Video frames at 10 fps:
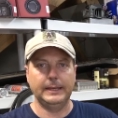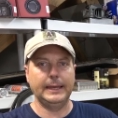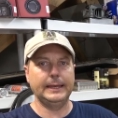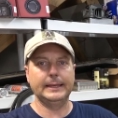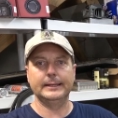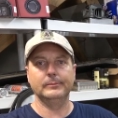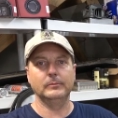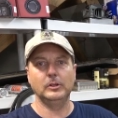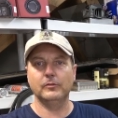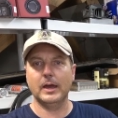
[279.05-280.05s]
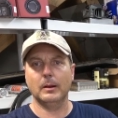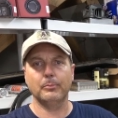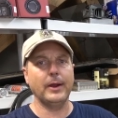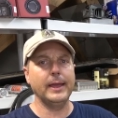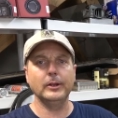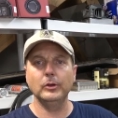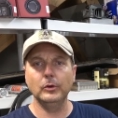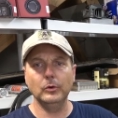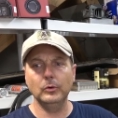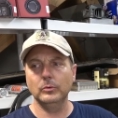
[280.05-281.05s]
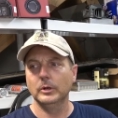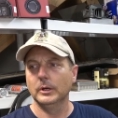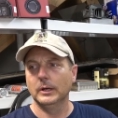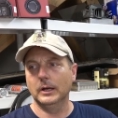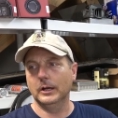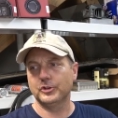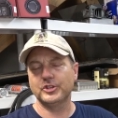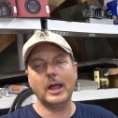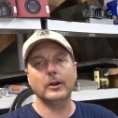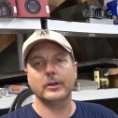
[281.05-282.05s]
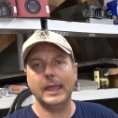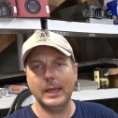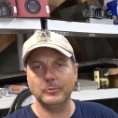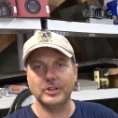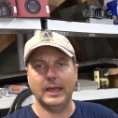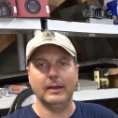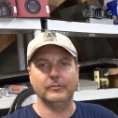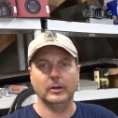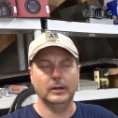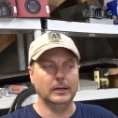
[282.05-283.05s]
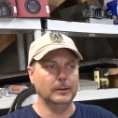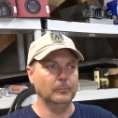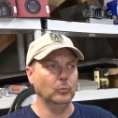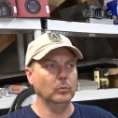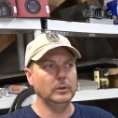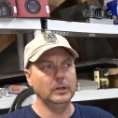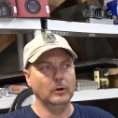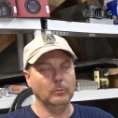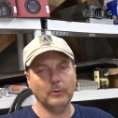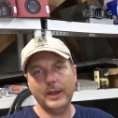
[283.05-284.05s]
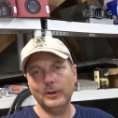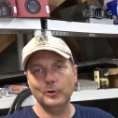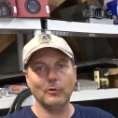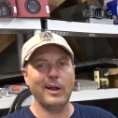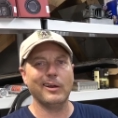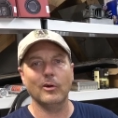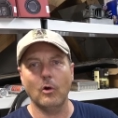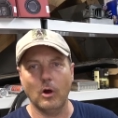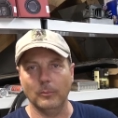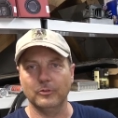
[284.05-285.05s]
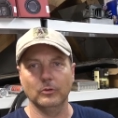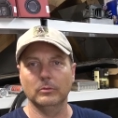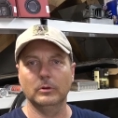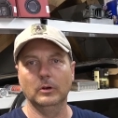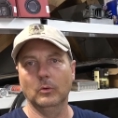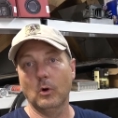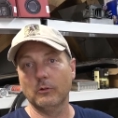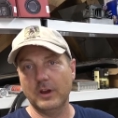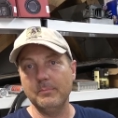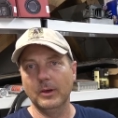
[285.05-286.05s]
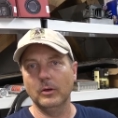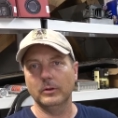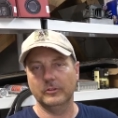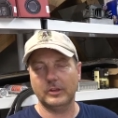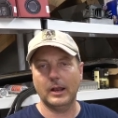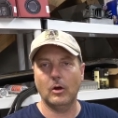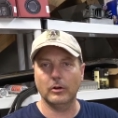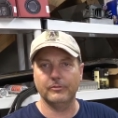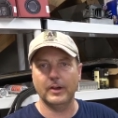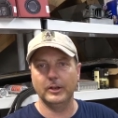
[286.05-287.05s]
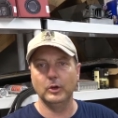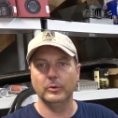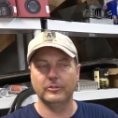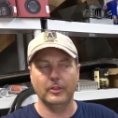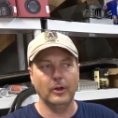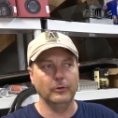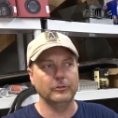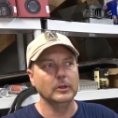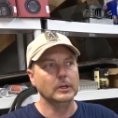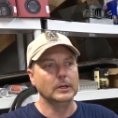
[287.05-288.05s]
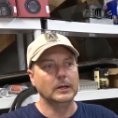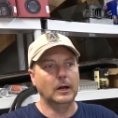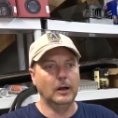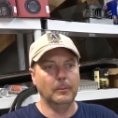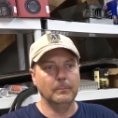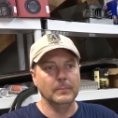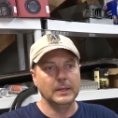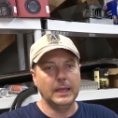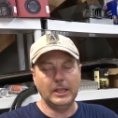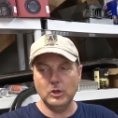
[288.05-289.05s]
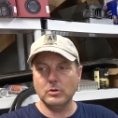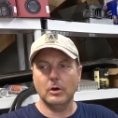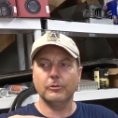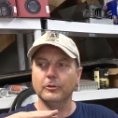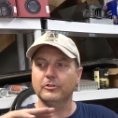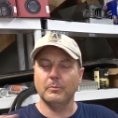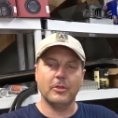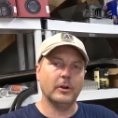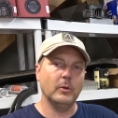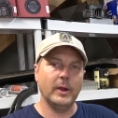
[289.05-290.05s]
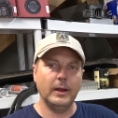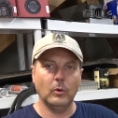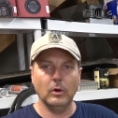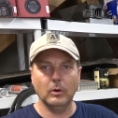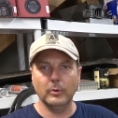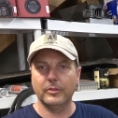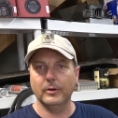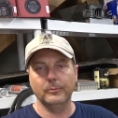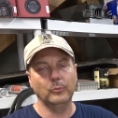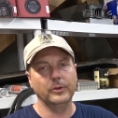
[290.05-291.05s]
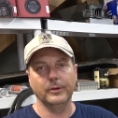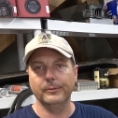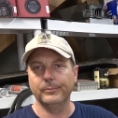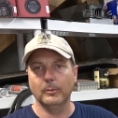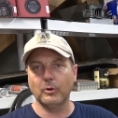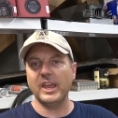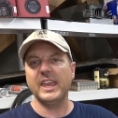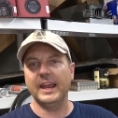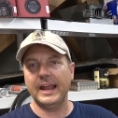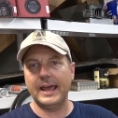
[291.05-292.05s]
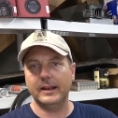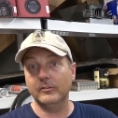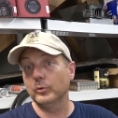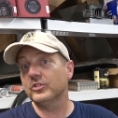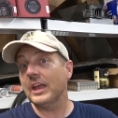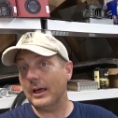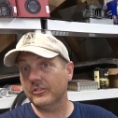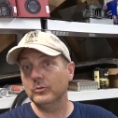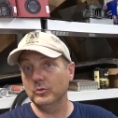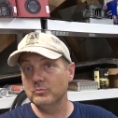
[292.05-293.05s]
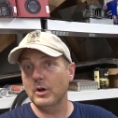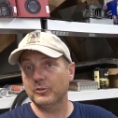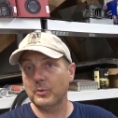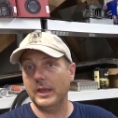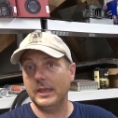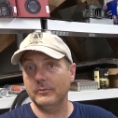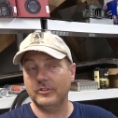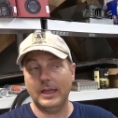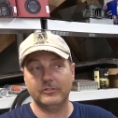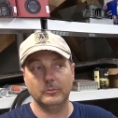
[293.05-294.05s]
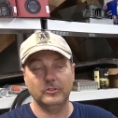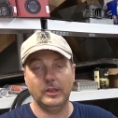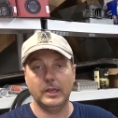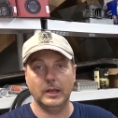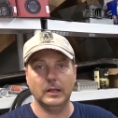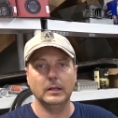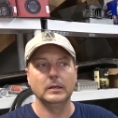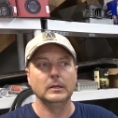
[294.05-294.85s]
and you've got a brand new uh, Schneider camshaft, um, you know, brand new rocker arms or, you know, or rebuilt and it's kind of hard to find new ones of those. Um, and you go through some 30 weight oil with a, with a, a break-in additive, which has, most break-ins have some zinc in it.